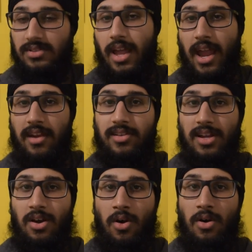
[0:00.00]

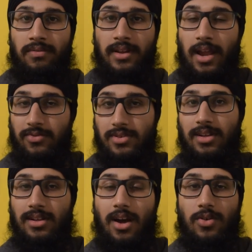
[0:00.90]
area of an
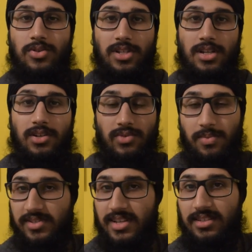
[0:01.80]
African culture
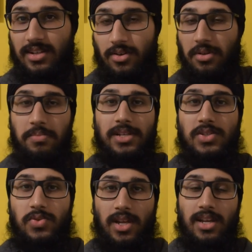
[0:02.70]
represented on the big
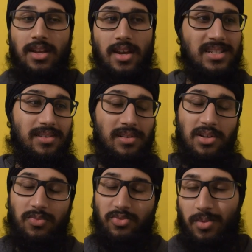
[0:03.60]
screen, there are a
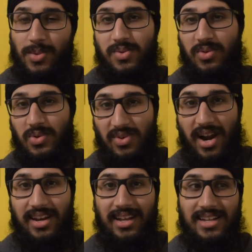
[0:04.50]
lot of problems with the
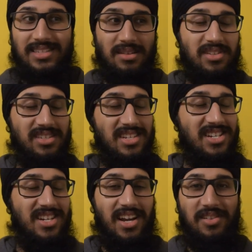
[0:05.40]
writing, and some of the
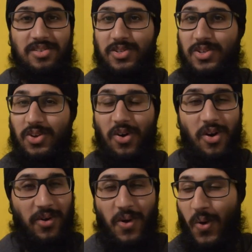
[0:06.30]
CGI looks
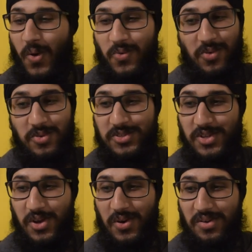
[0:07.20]
god awful.
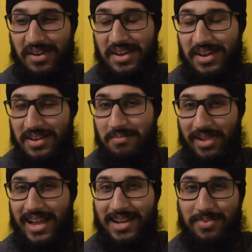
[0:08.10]
So,
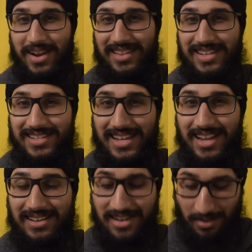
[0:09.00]
Black Panther's
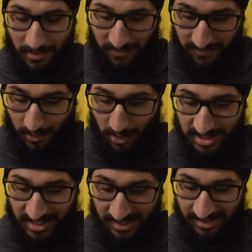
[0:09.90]
at number
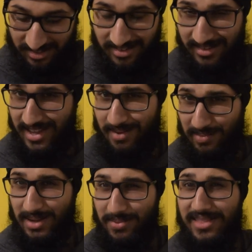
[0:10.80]
14. Yeah,
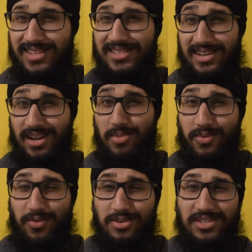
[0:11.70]
Black Panther's at number
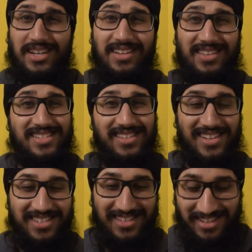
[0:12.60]
14 in this
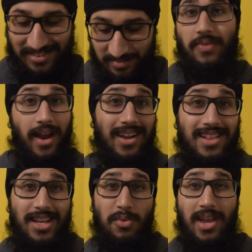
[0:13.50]
list.
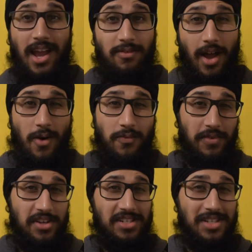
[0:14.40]
Finally, we have our
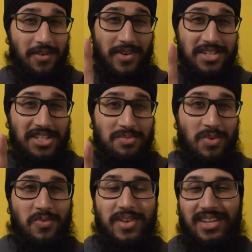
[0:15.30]
first Avengers
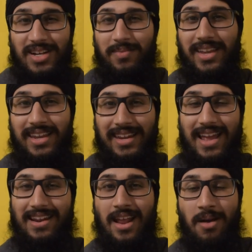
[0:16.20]
movie coming in
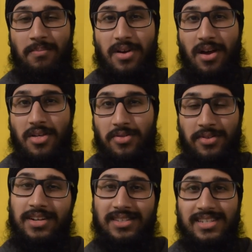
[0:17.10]
at number
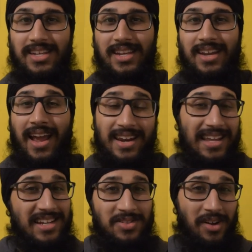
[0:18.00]
13. And
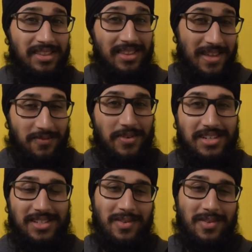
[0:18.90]
it is not the first